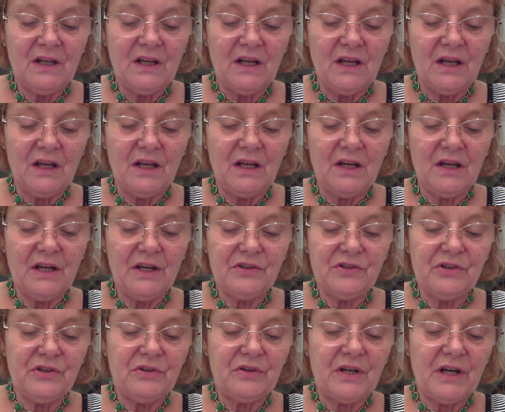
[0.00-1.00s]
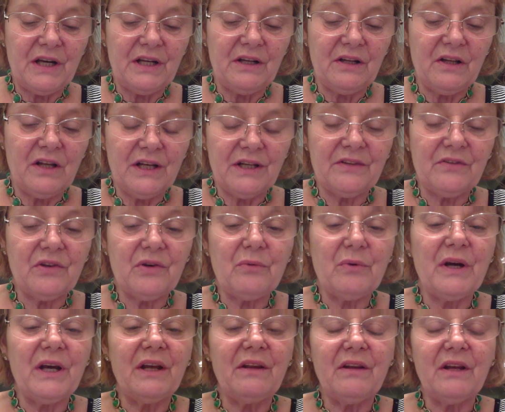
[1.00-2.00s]
And I do kind of like the
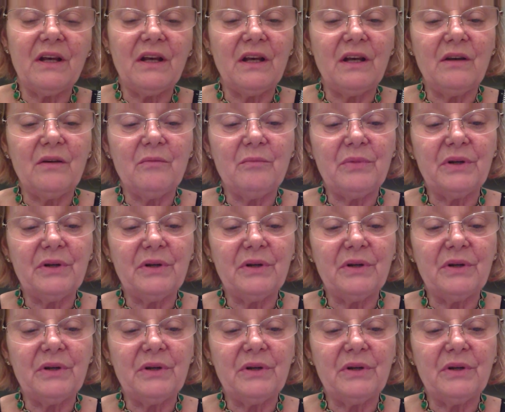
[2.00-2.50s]
way they